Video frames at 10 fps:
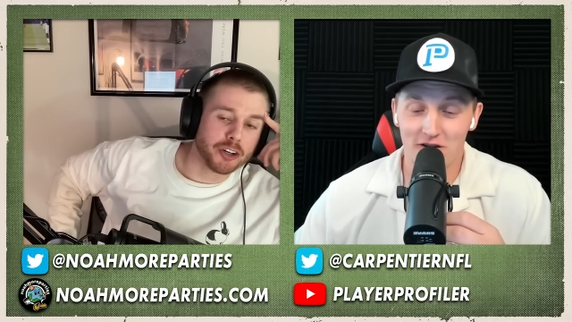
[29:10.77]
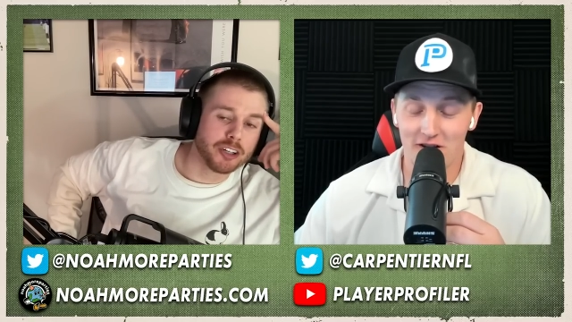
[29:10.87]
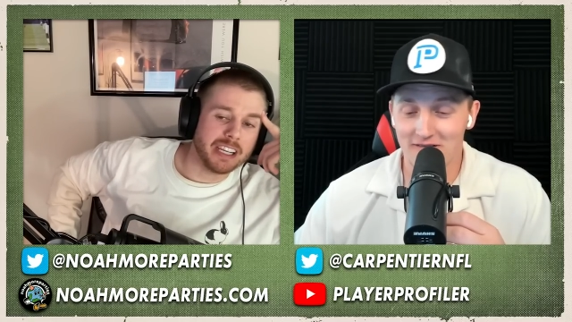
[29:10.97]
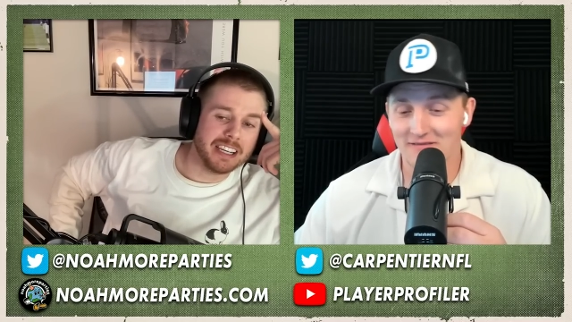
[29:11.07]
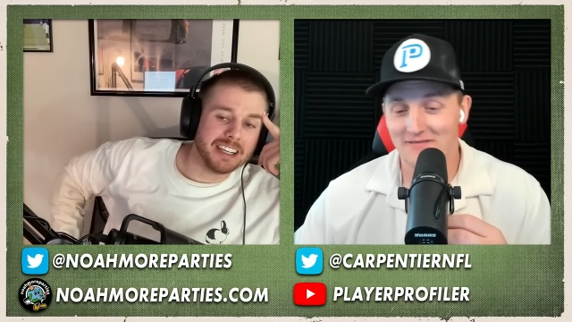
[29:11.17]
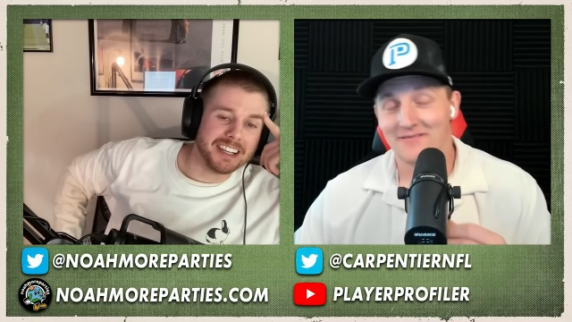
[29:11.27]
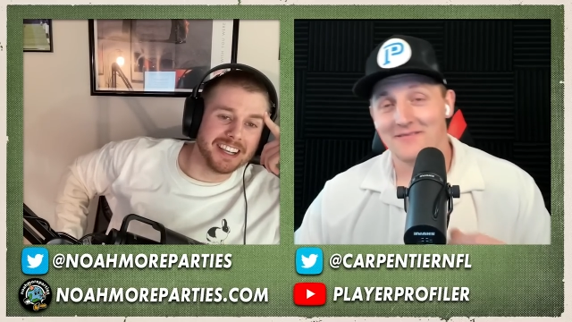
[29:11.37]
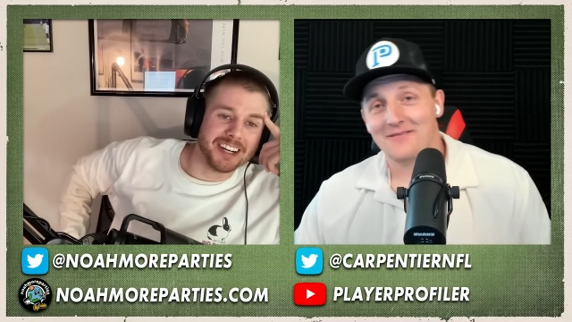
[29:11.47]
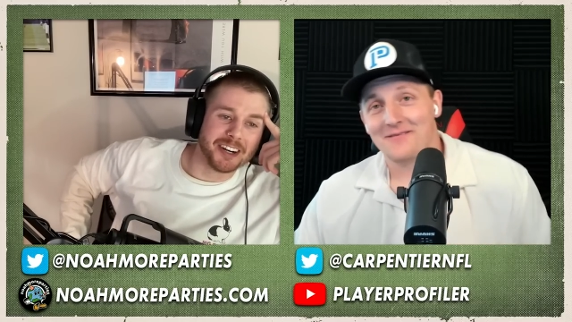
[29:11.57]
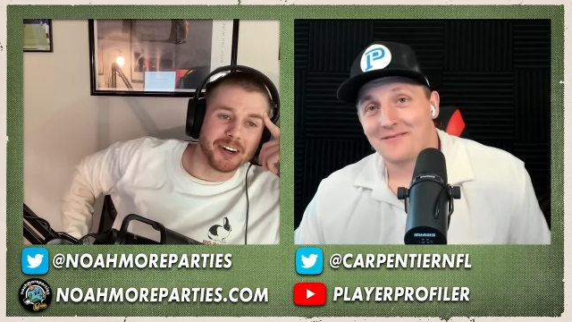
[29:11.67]
Speaker 1: early
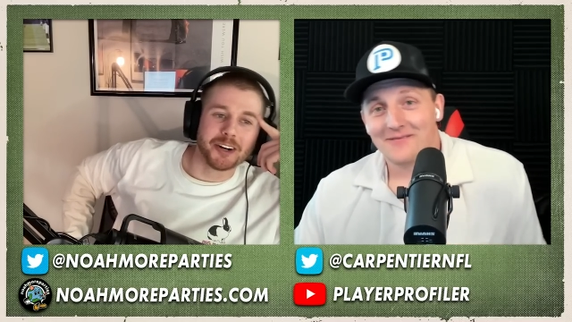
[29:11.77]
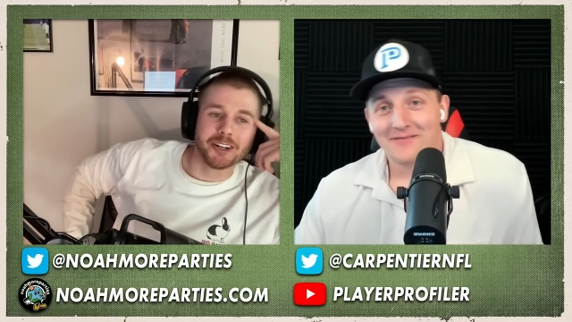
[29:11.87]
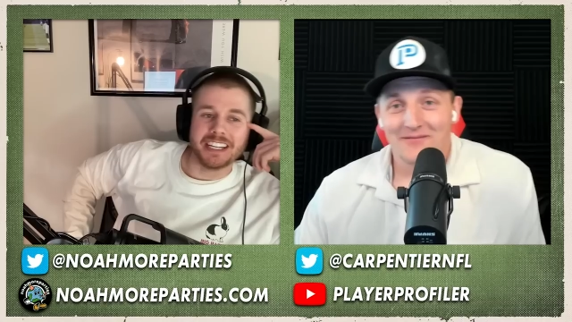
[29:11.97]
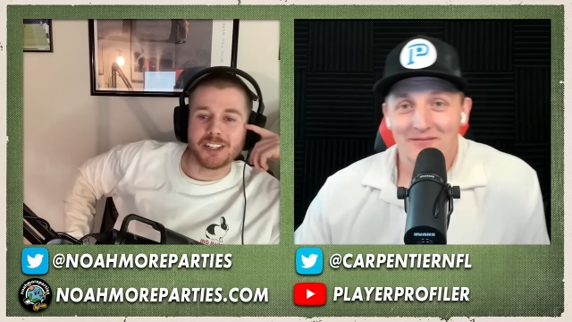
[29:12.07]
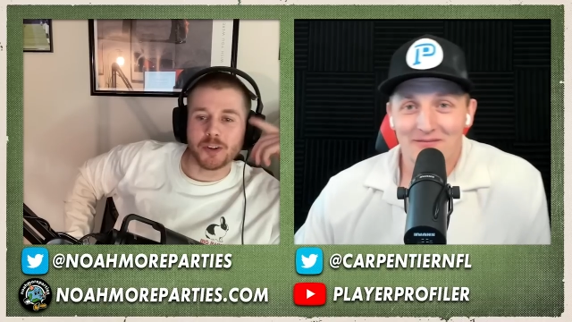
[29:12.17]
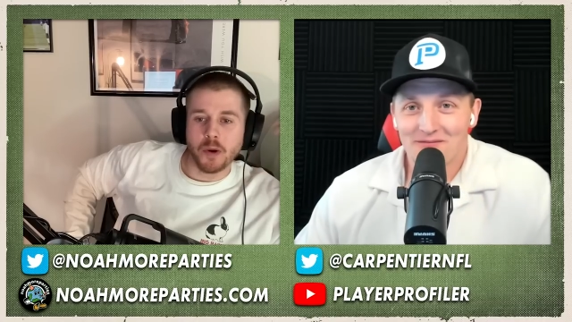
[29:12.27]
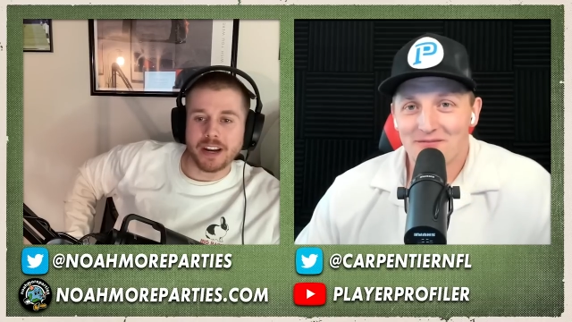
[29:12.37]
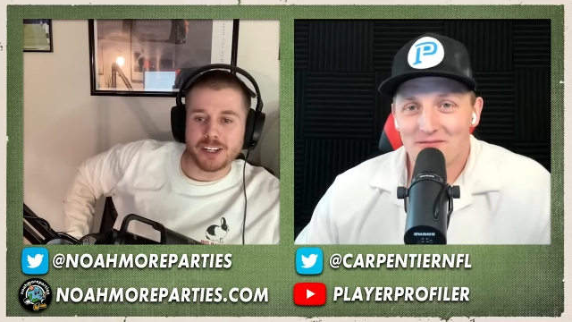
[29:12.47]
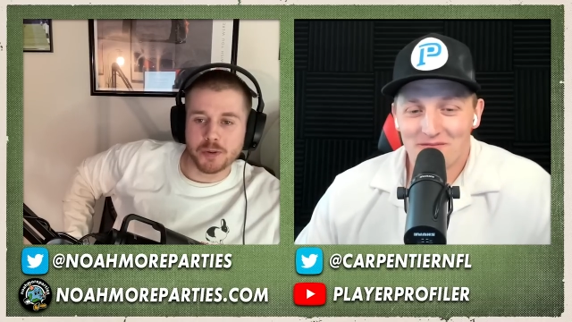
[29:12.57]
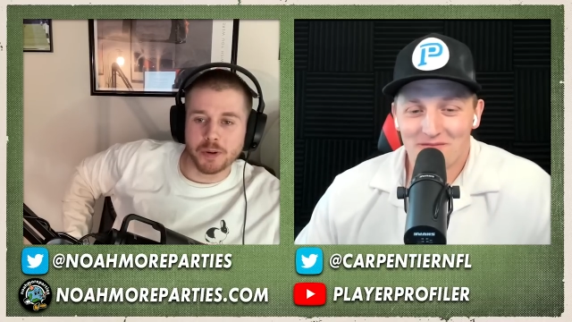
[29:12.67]
your early
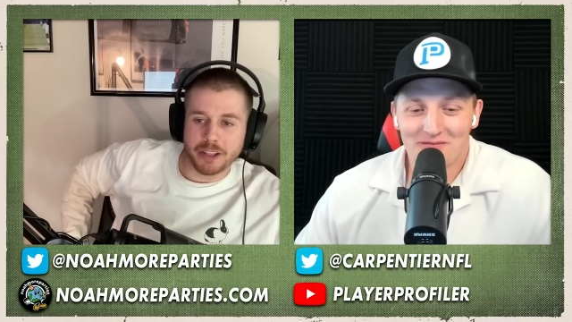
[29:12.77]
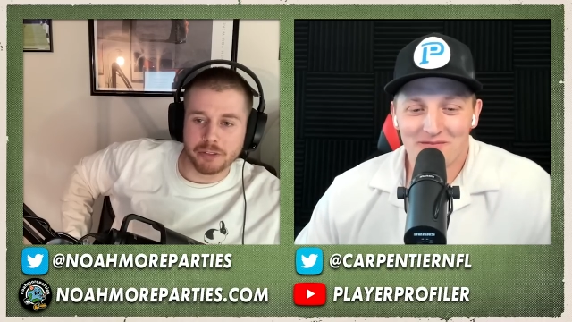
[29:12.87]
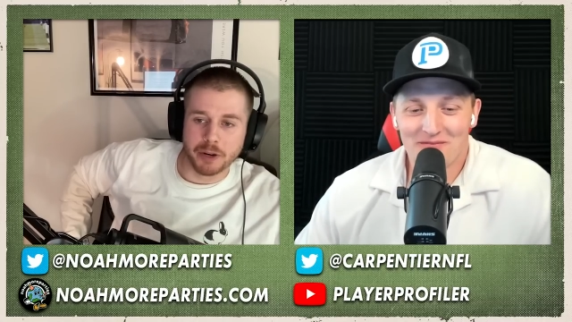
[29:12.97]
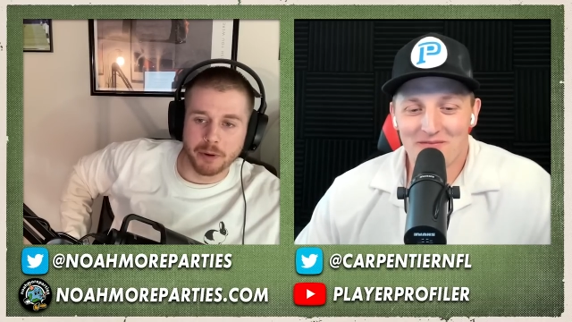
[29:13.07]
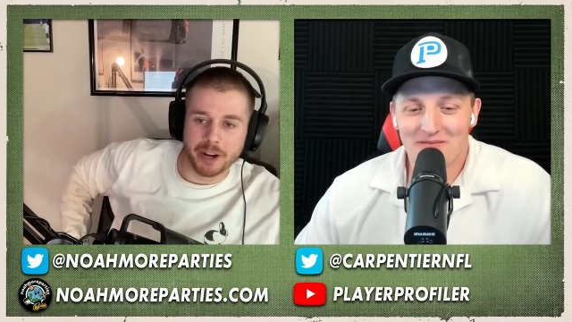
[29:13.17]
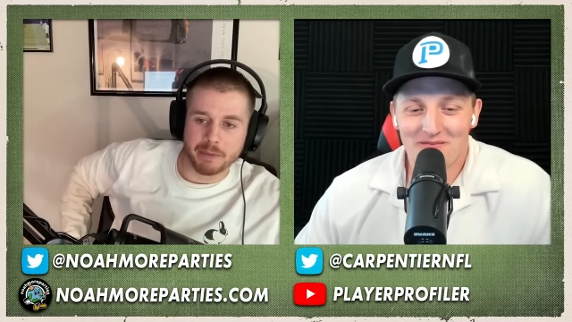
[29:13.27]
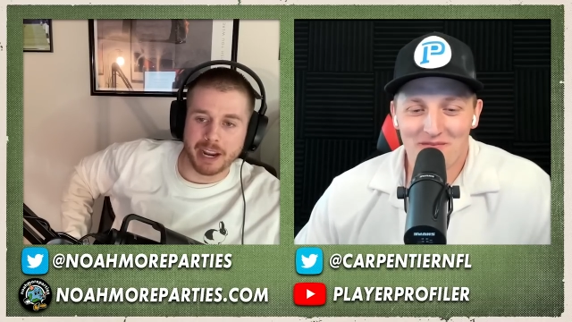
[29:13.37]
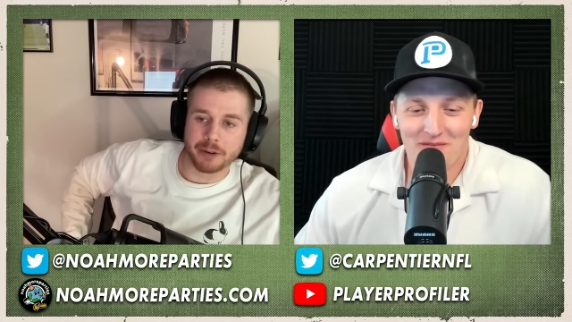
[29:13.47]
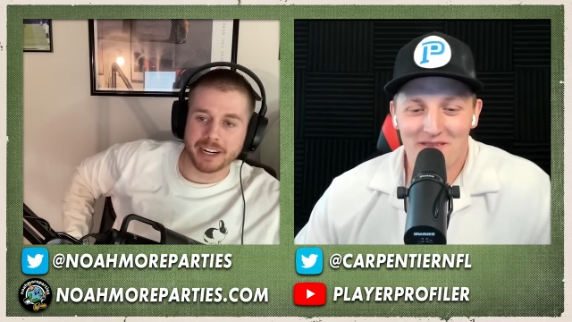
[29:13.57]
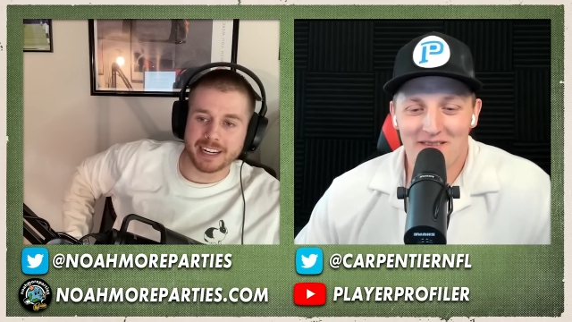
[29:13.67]
twenty twenty-three running
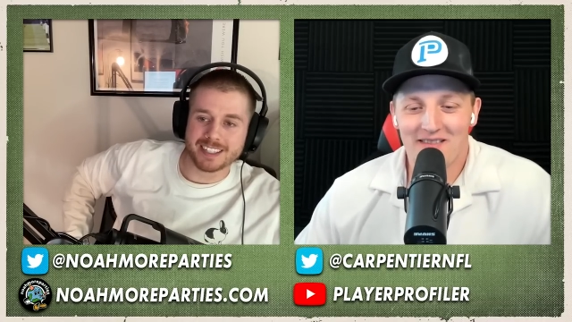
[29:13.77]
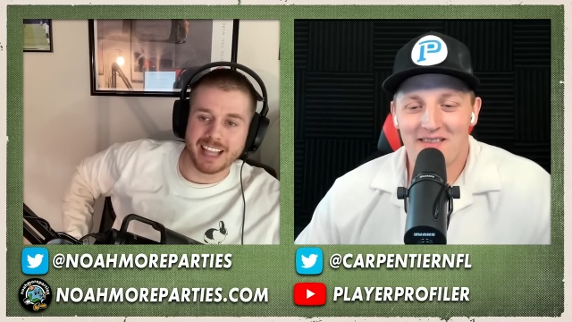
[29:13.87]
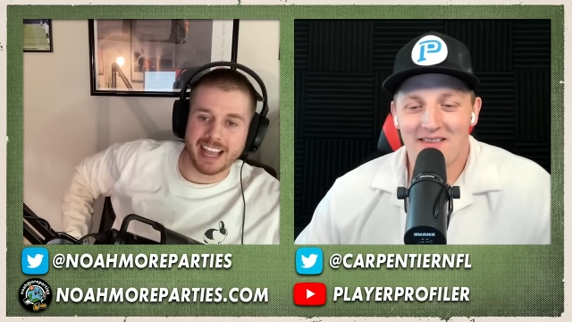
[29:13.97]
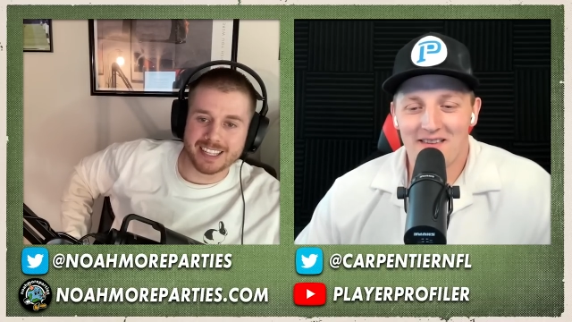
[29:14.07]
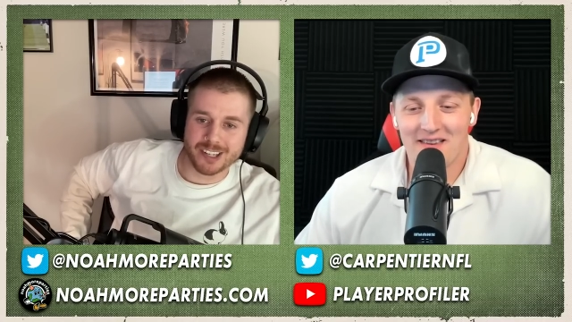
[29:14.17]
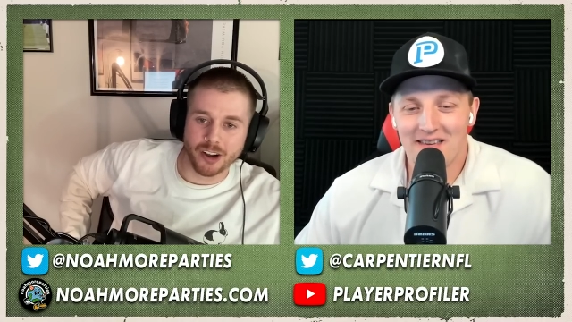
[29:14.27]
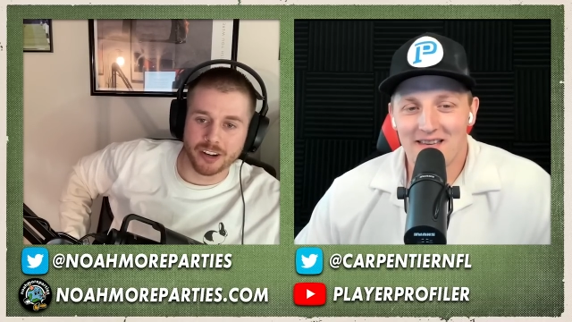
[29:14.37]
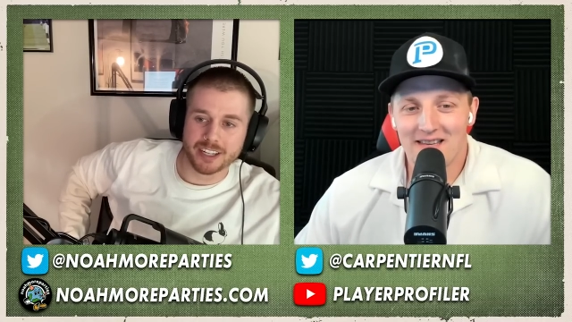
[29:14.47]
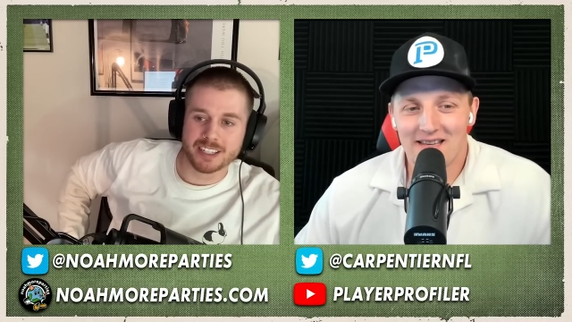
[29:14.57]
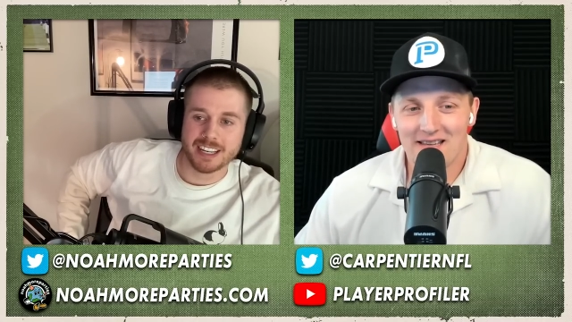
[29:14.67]
back rankings last
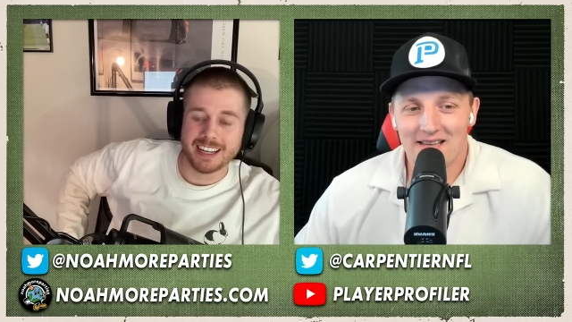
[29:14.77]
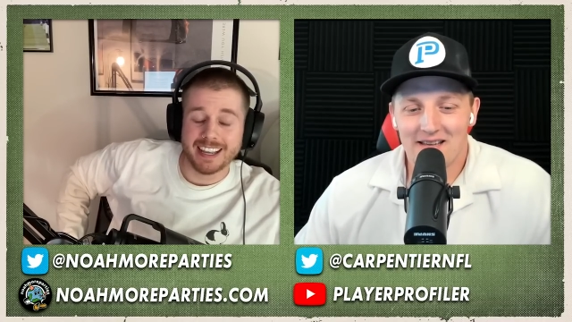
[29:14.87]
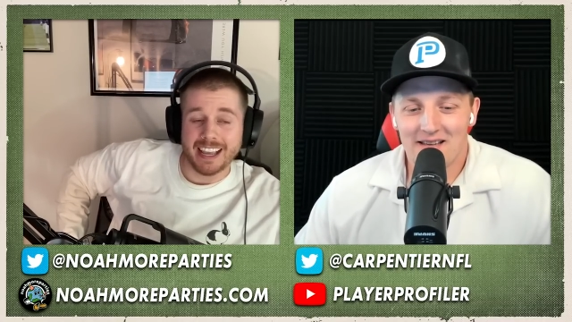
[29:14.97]
August,